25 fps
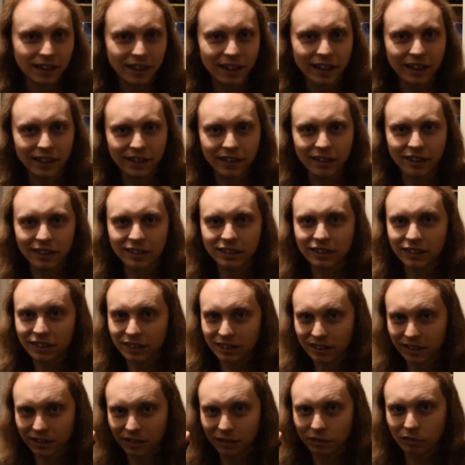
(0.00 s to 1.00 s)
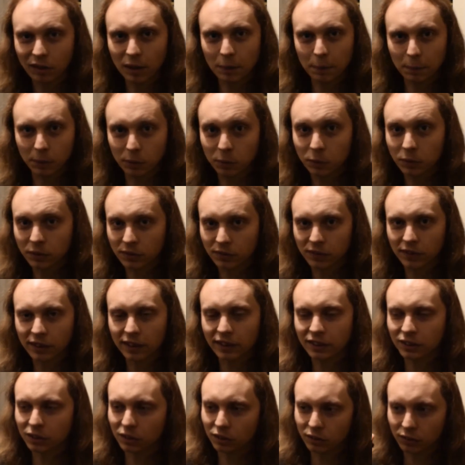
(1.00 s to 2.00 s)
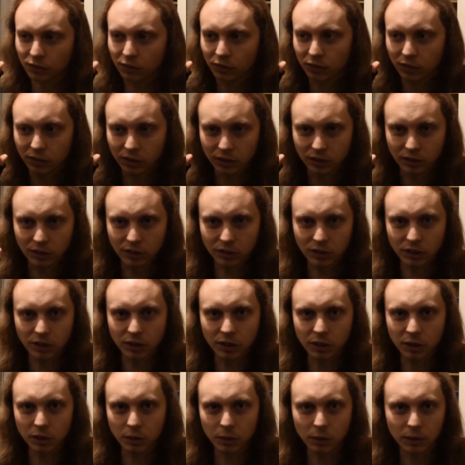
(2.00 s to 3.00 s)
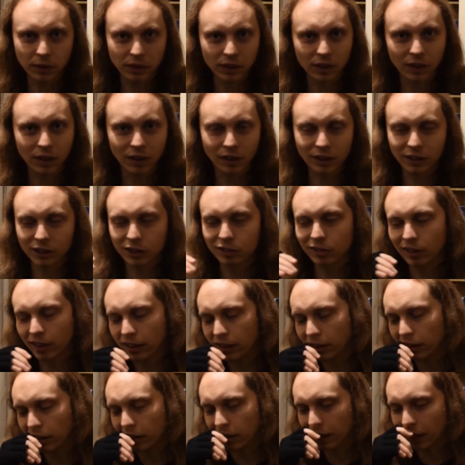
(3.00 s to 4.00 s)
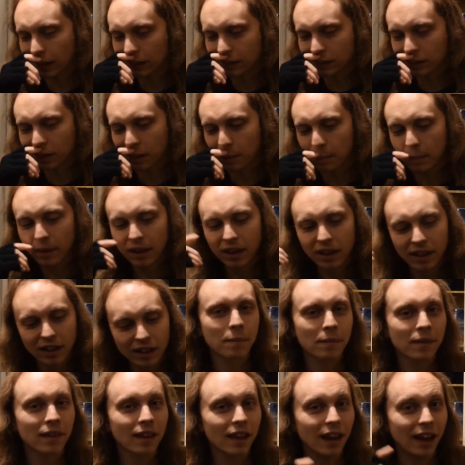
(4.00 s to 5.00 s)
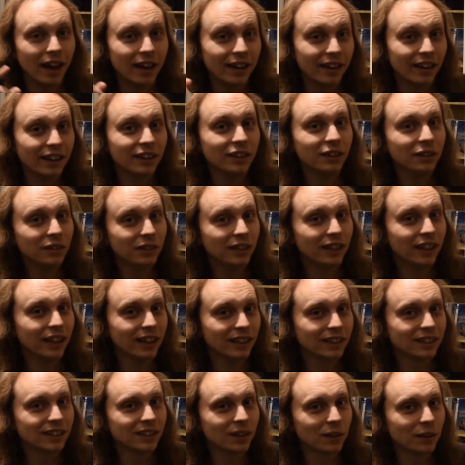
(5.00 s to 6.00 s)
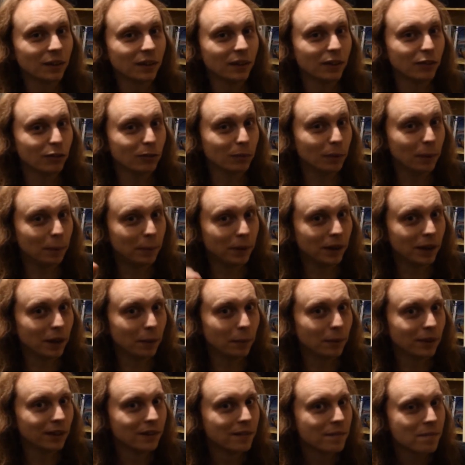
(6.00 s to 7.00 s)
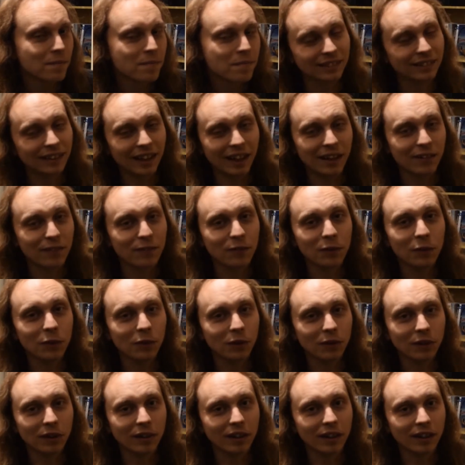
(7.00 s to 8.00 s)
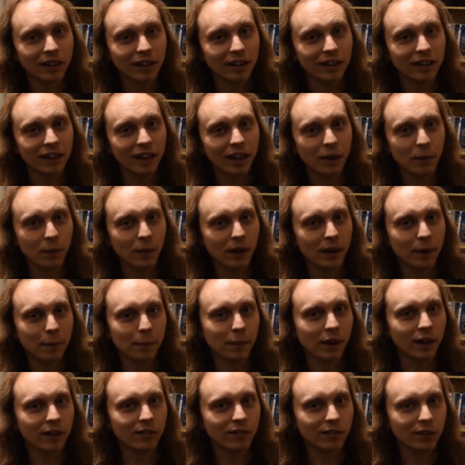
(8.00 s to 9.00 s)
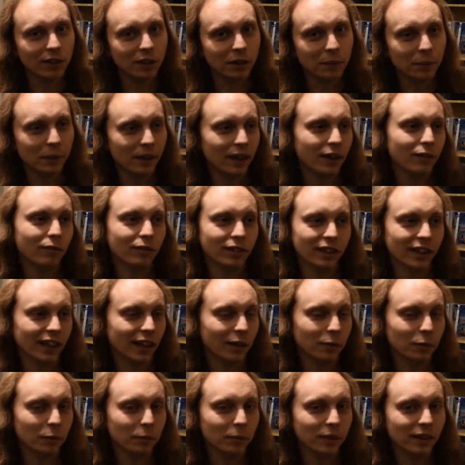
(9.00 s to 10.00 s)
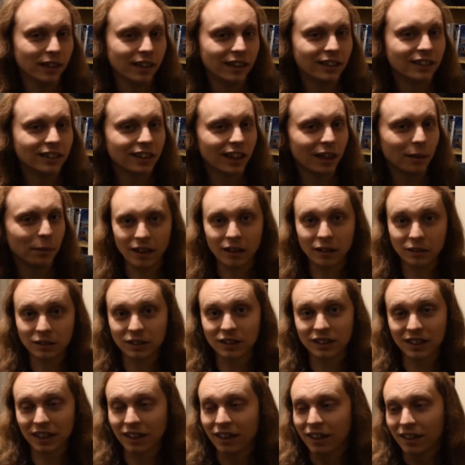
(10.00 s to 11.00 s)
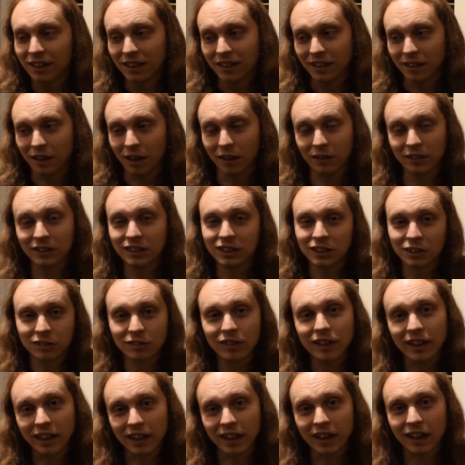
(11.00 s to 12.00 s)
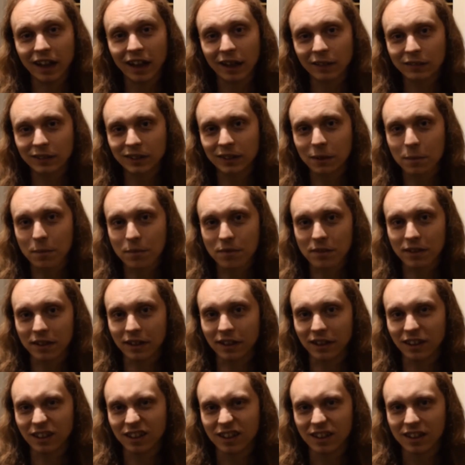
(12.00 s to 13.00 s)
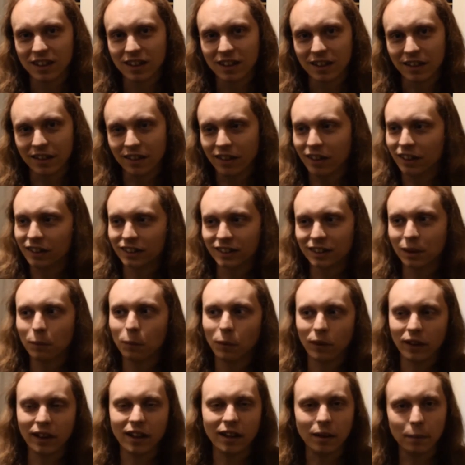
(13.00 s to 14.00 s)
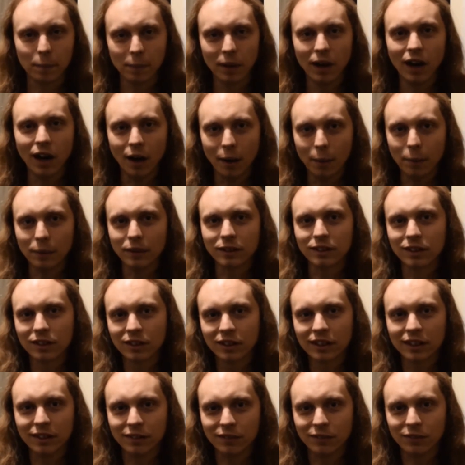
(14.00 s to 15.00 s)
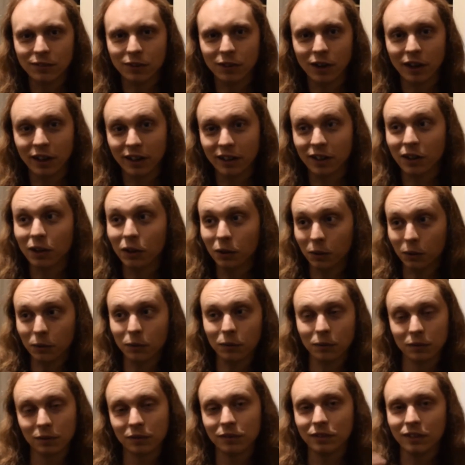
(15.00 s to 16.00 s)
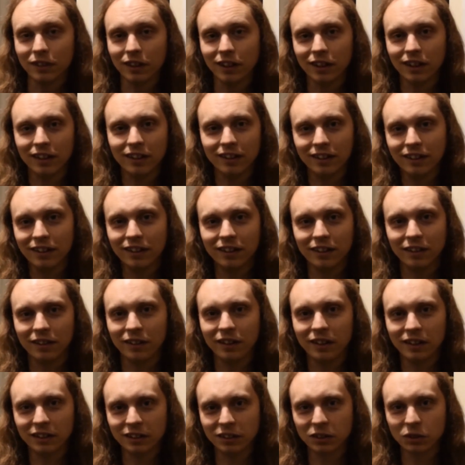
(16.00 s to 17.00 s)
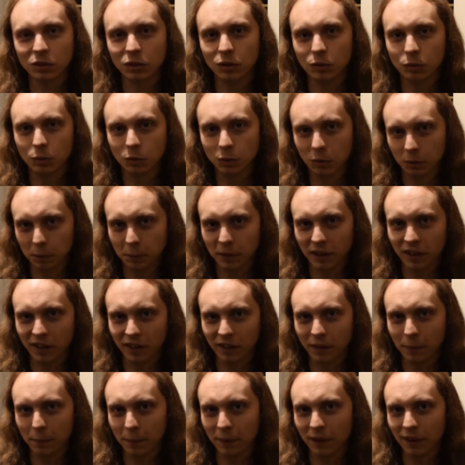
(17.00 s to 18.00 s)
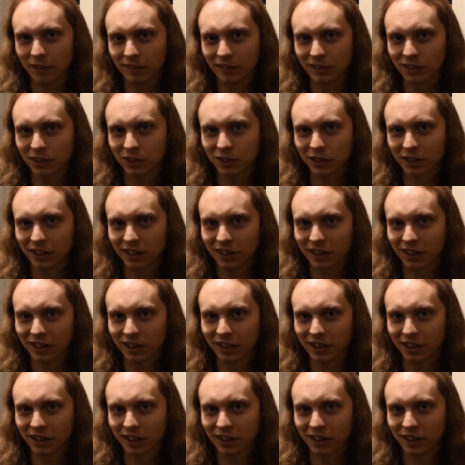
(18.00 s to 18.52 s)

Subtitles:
late 90s, so Red Bull was very sort of new and hot and trendy at that time. And I knew that he'd stolen it from a pub. Therefore, it went in my room and every day it would be lit up. And I was just like, oh, this is great. I have something that someone in a pub is looking for. I know that, he just sort of walked behind the bar and took